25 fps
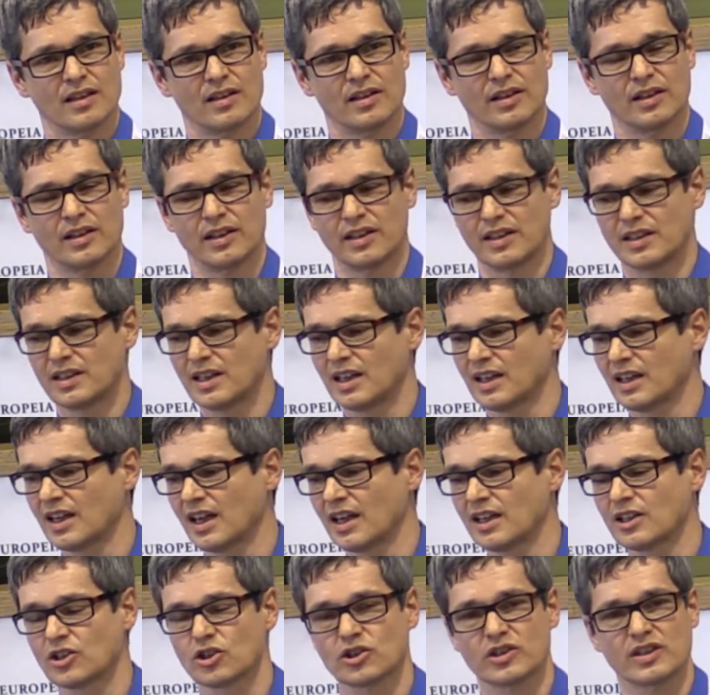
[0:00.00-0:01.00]

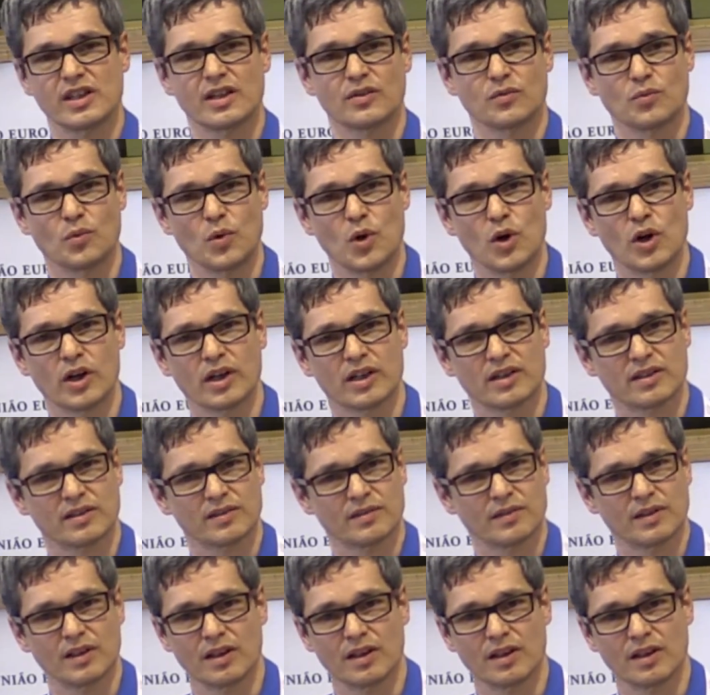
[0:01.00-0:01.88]
indicators that work